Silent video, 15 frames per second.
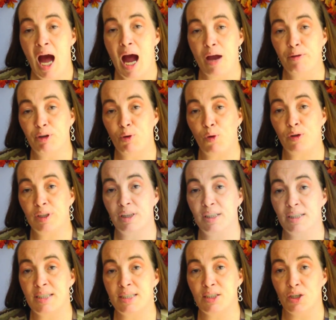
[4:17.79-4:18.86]
I recorded
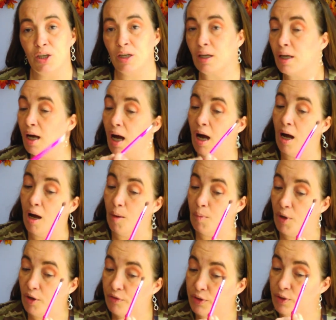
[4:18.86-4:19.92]
this look
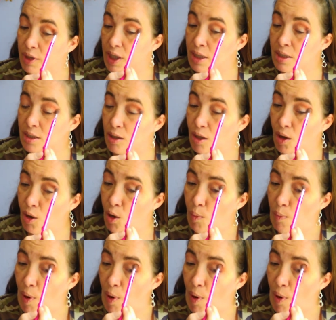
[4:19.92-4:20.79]
a few days ago,